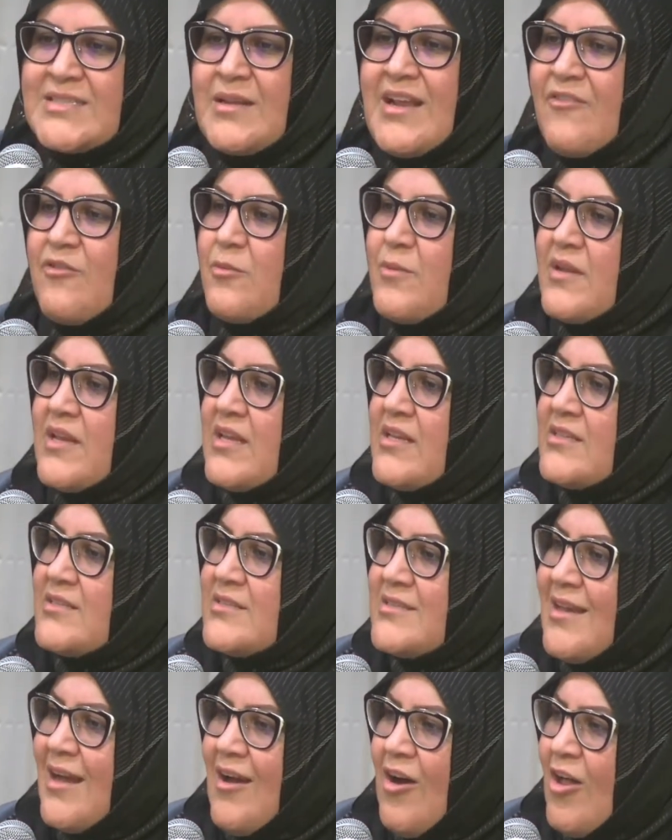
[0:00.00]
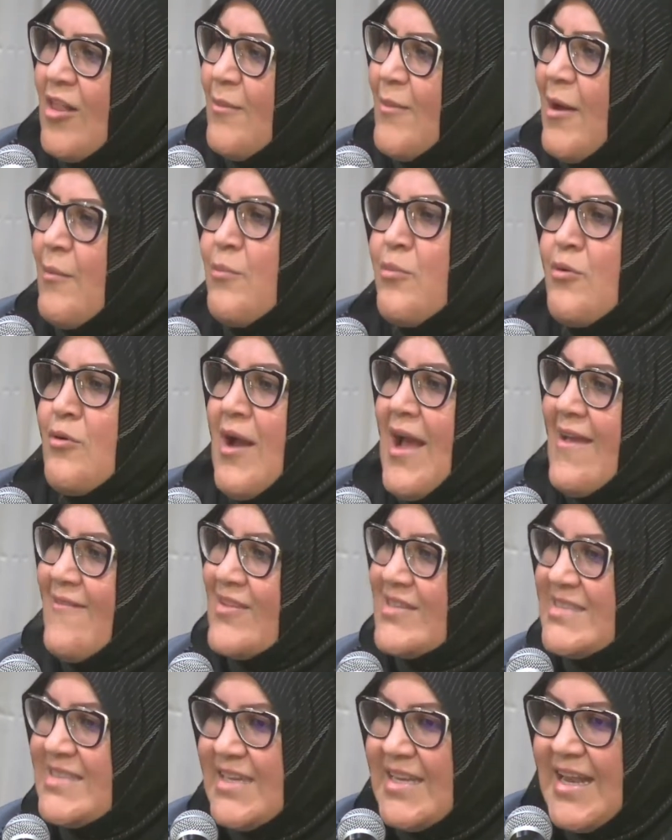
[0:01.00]
and everybody's all about
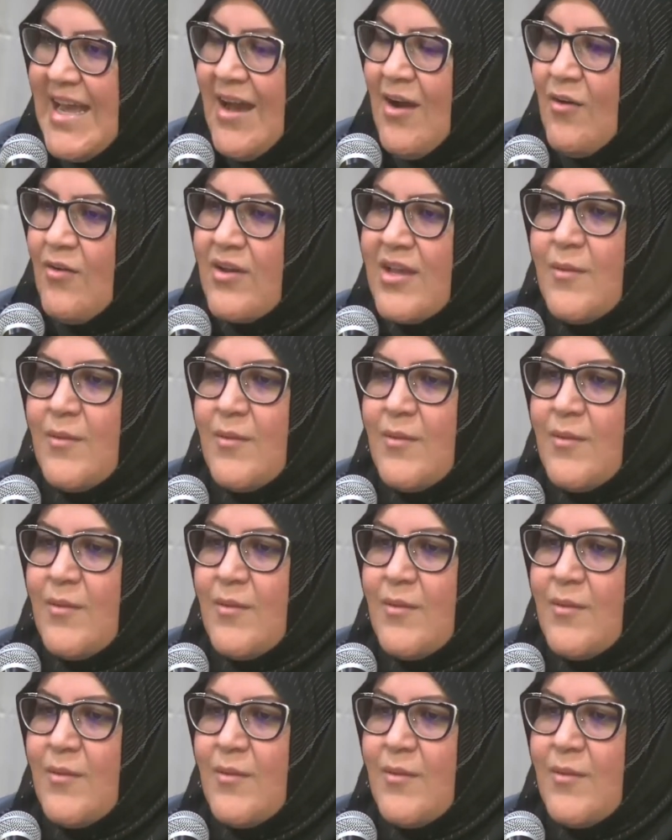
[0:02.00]
privacy now.